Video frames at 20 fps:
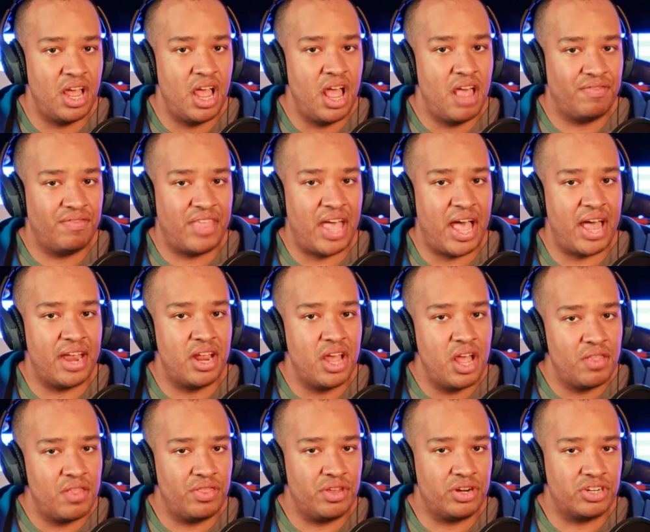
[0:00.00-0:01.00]
that
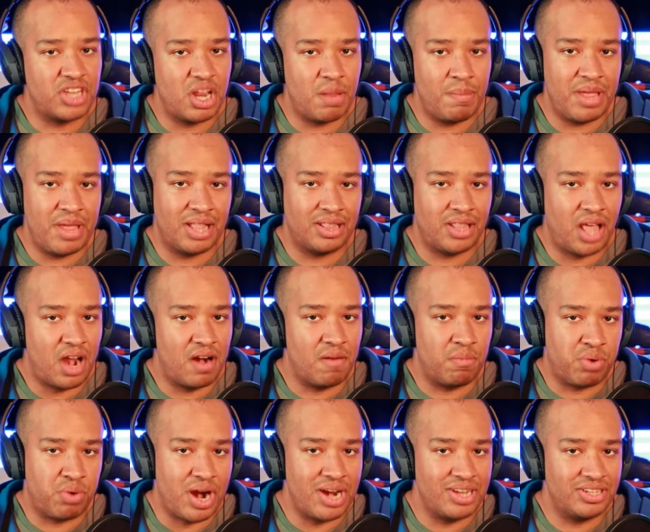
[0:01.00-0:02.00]
there's going to be a lot of
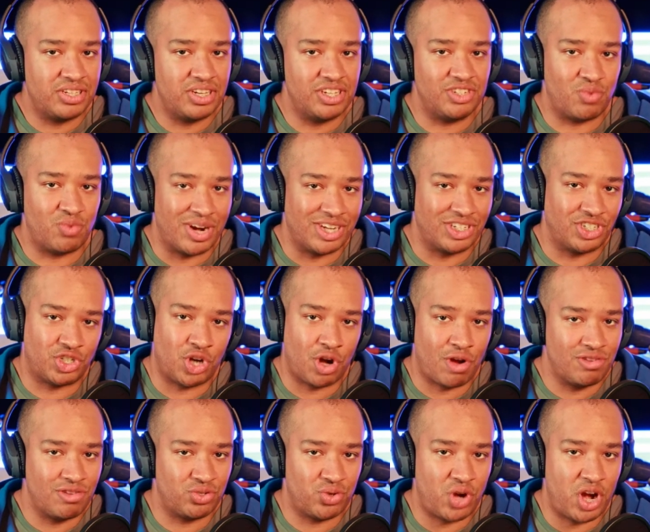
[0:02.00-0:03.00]
apprentices running circles
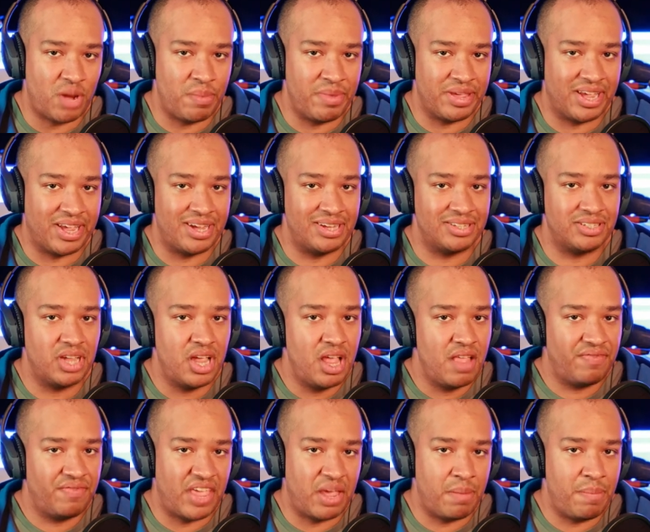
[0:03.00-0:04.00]
around you because
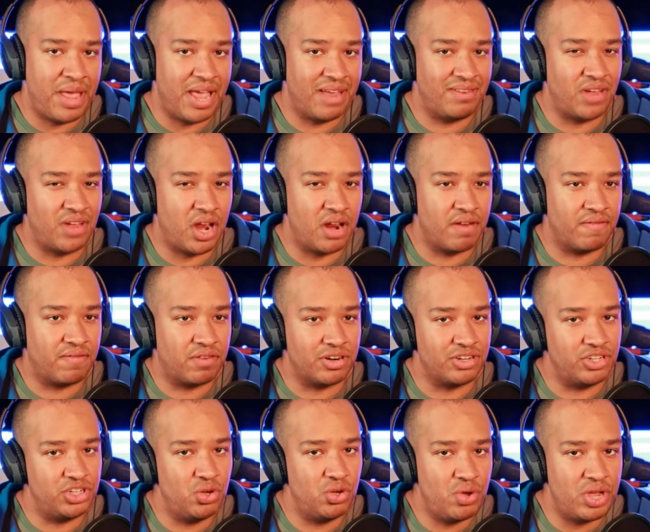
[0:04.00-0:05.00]
they may have done it for
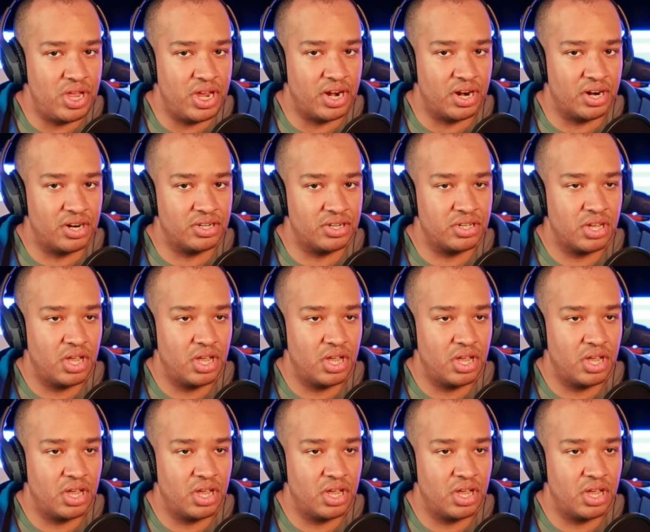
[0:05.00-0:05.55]
two years